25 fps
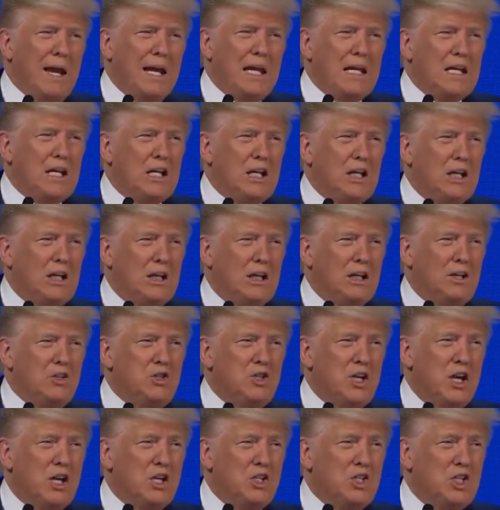make a deal,
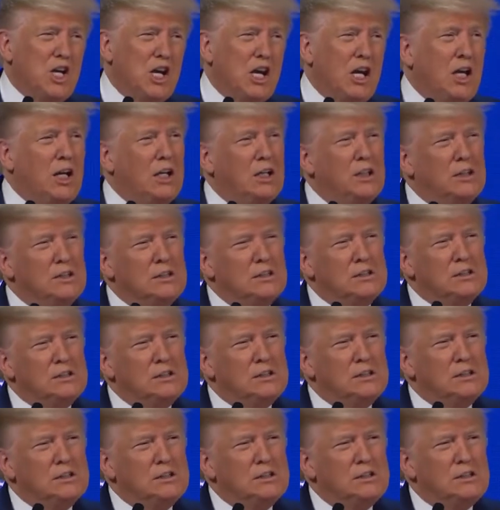as they say.
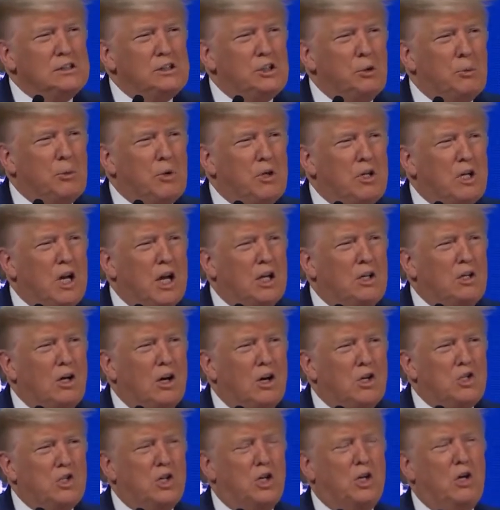To
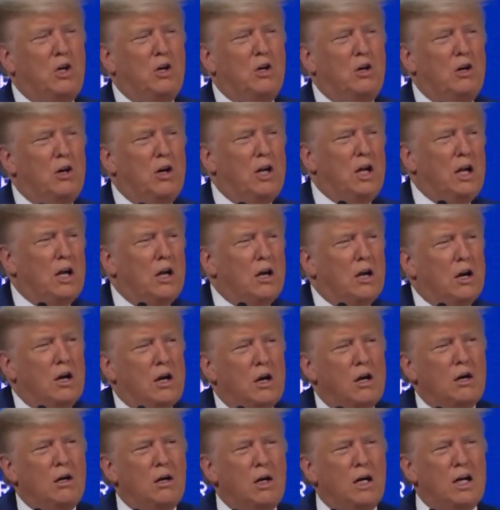protect our security and
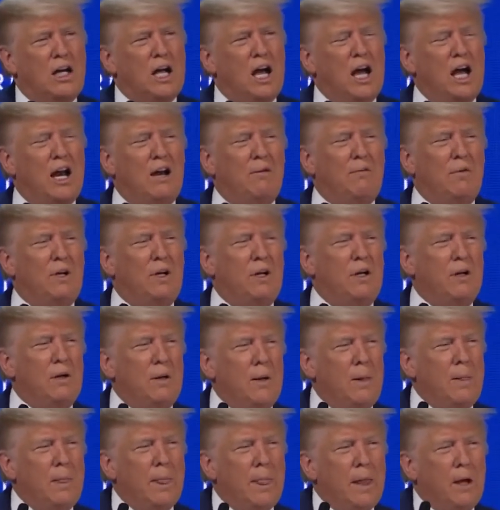our economy,
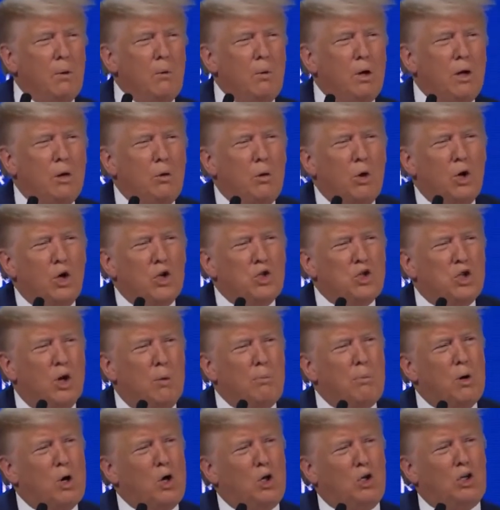we are
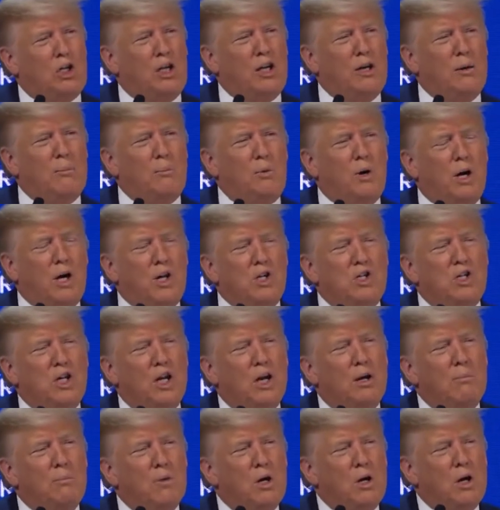also boldly
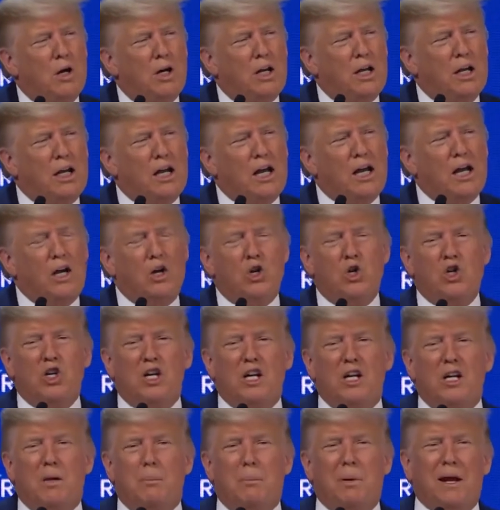embracing American
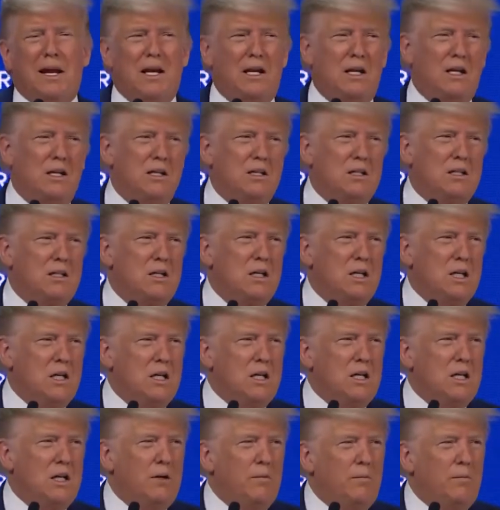energy independence.